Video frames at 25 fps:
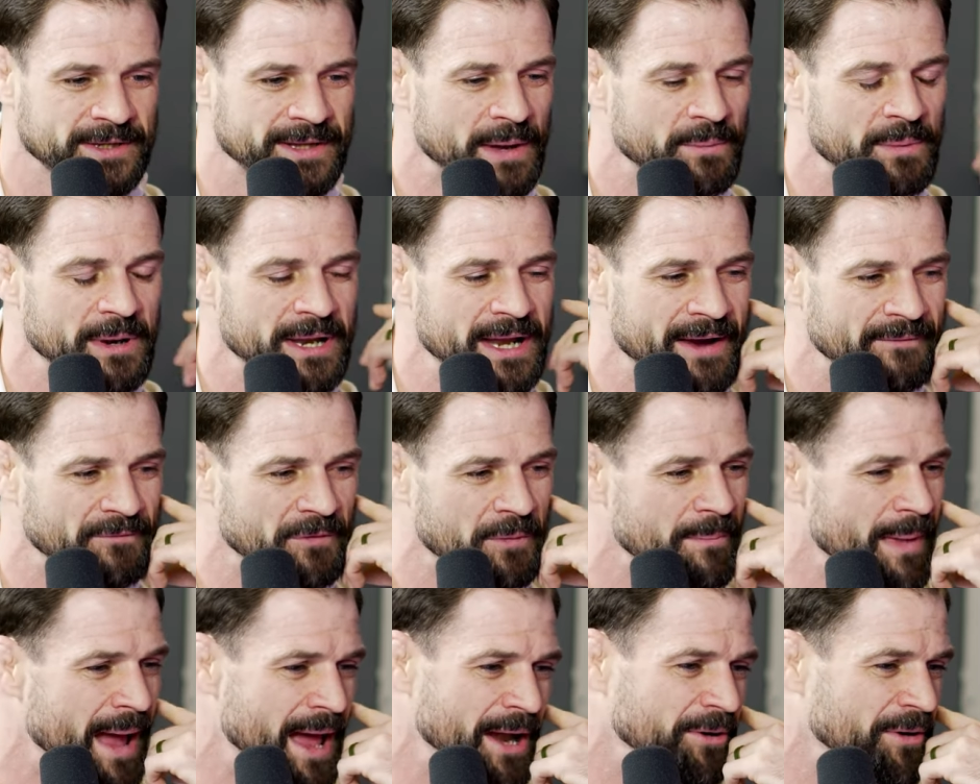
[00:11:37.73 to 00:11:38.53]
Like, we never
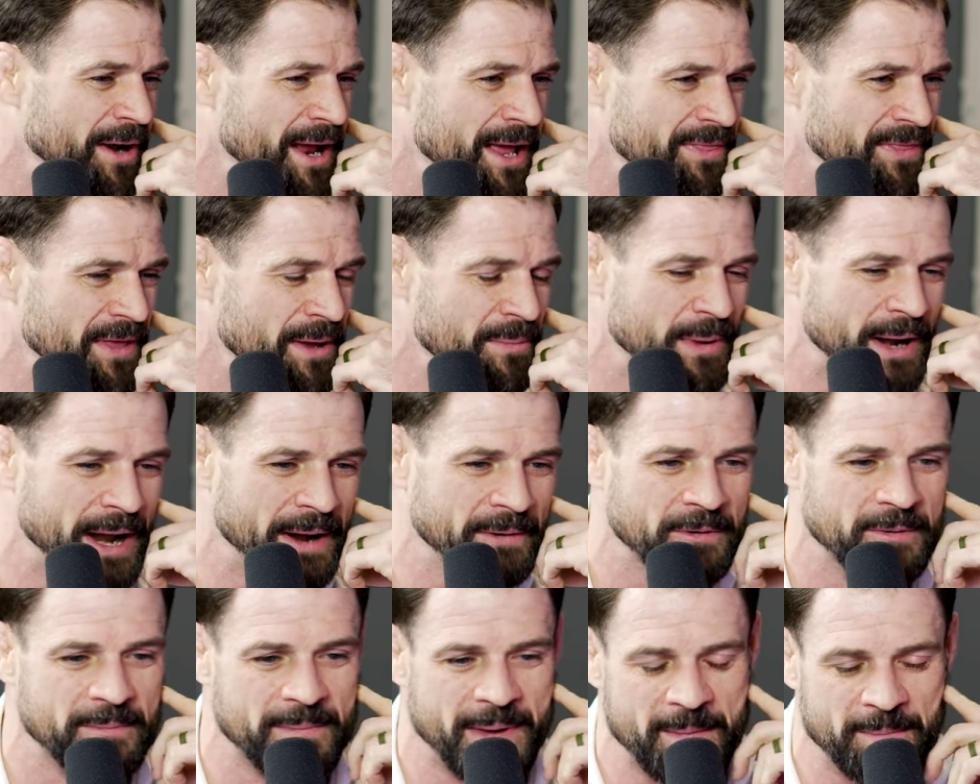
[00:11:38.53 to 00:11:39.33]
met or anything, but I
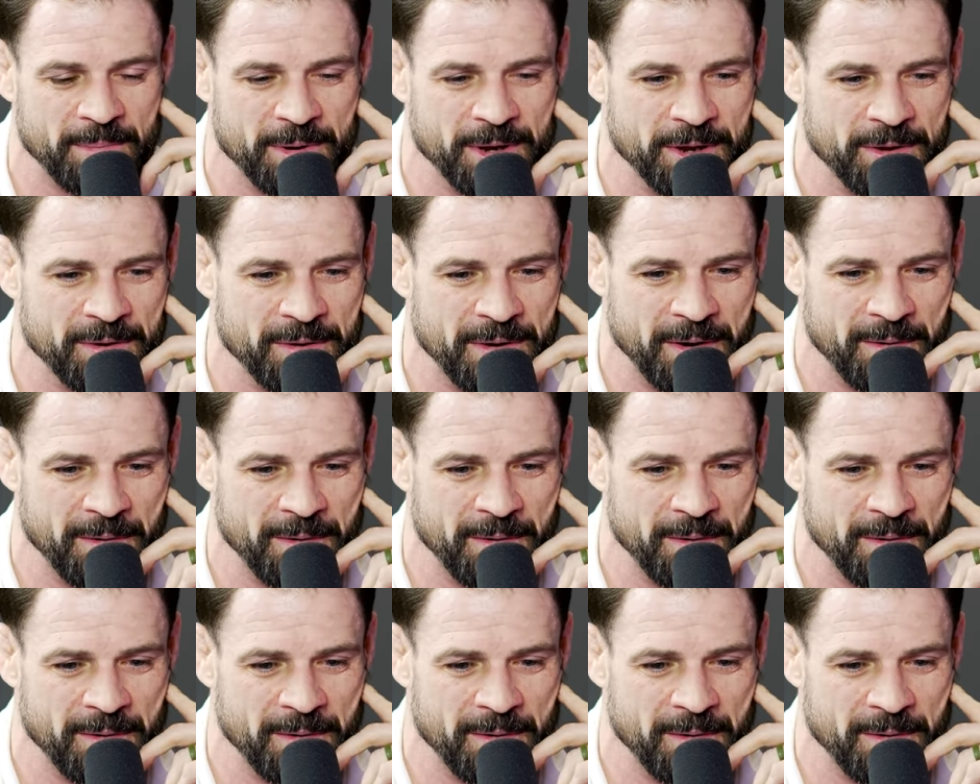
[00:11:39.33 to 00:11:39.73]
remember you.